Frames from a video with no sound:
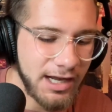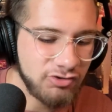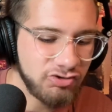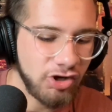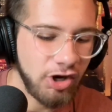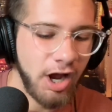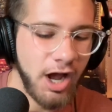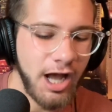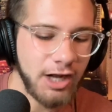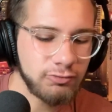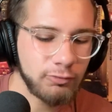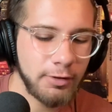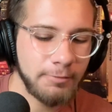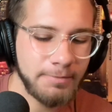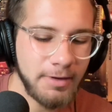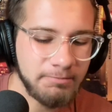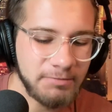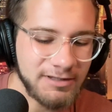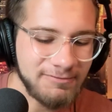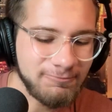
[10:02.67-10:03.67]

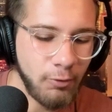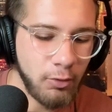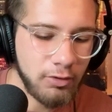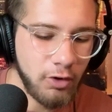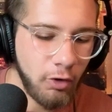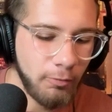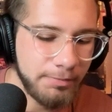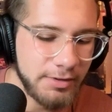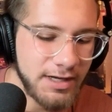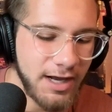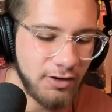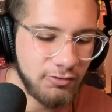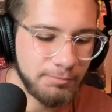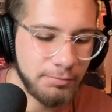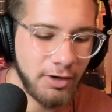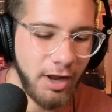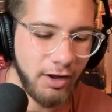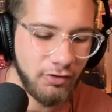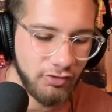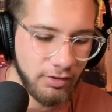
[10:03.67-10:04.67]
154 OPS
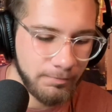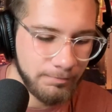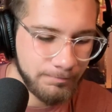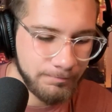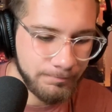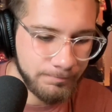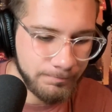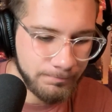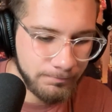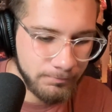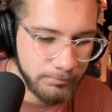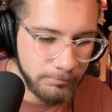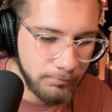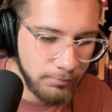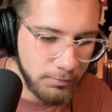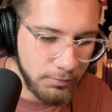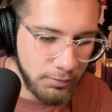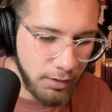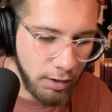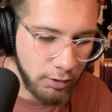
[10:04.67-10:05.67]
plus.
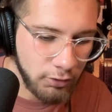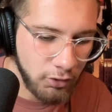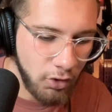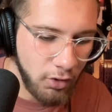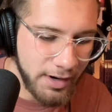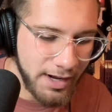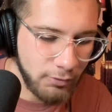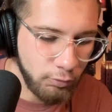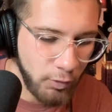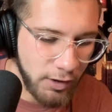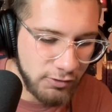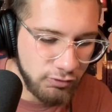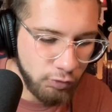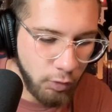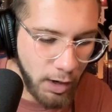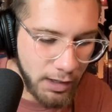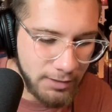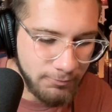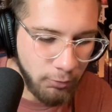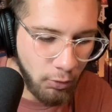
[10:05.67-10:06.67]
Eloy at
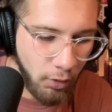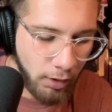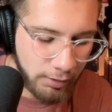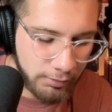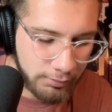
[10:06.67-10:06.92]
124.